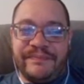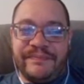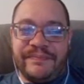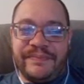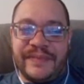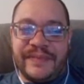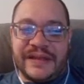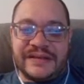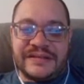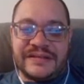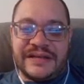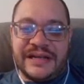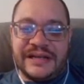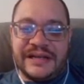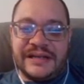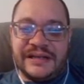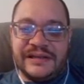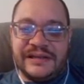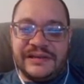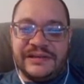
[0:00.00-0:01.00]
this
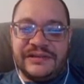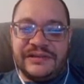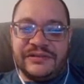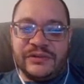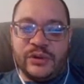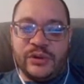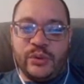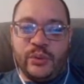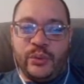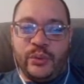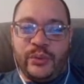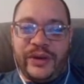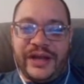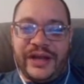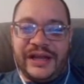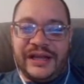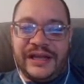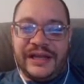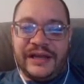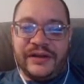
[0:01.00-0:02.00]
deck is
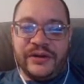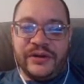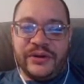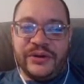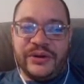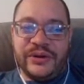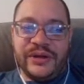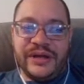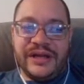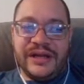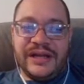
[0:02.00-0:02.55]
really good.